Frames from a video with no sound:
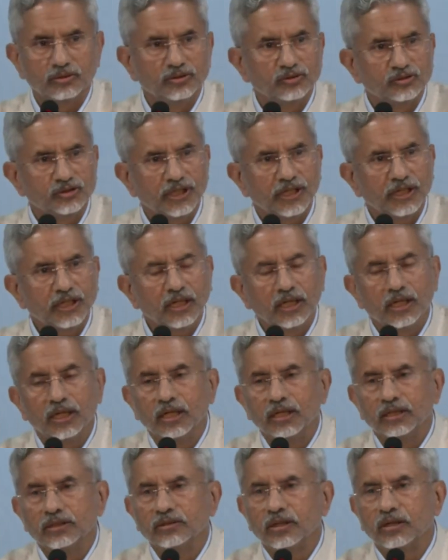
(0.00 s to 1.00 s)
So you say
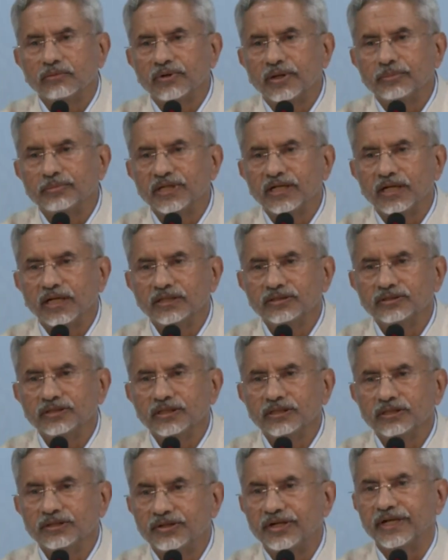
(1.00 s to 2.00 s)
you are
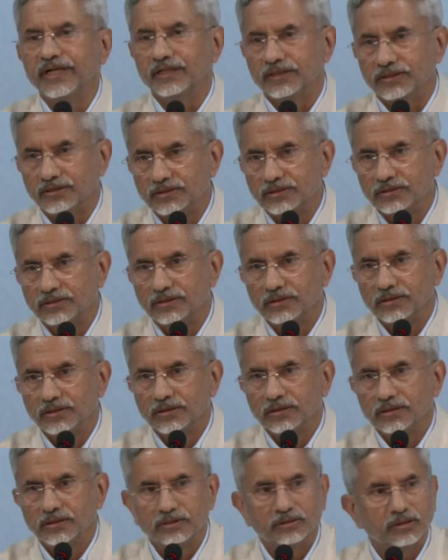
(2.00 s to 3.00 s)
weaponizing trade,
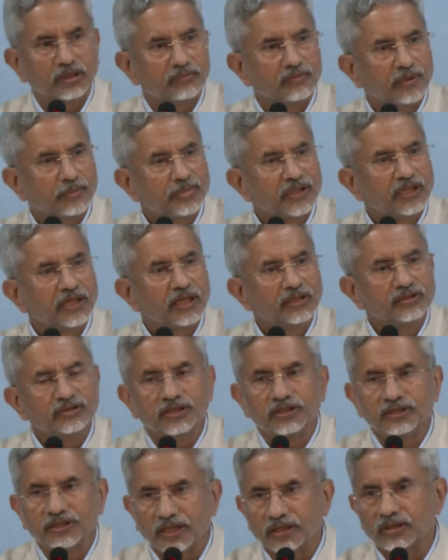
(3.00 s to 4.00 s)
you are
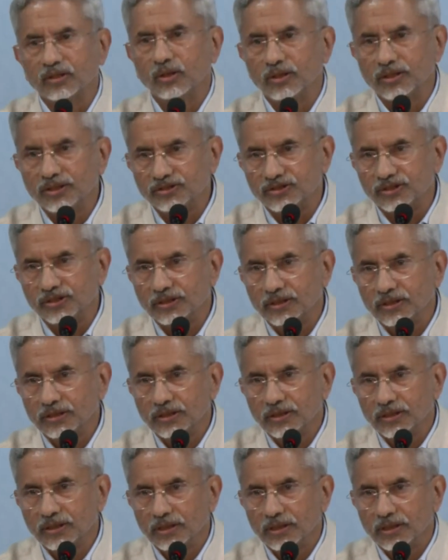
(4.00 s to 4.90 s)
weaponizing technology.